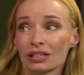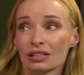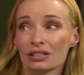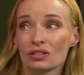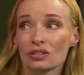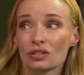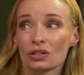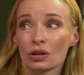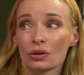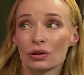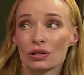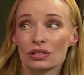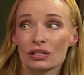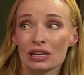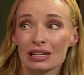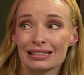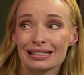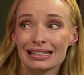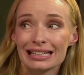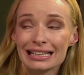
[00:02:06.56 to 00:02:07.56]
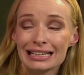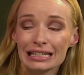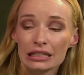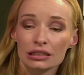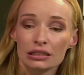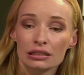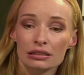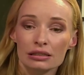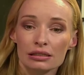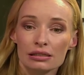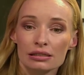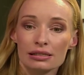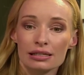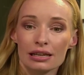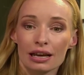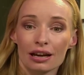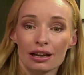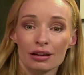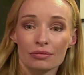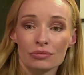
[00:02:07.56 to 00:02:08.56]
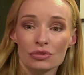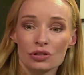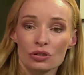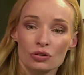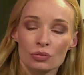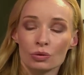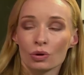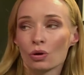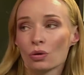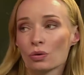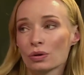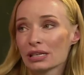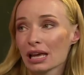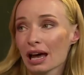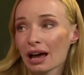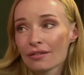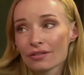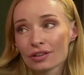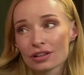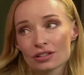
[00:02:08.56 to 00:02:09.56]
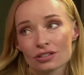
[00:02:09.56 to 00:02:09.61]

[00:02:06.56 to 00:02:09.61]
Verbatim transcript: it. Okay. So it's healed. So she will always have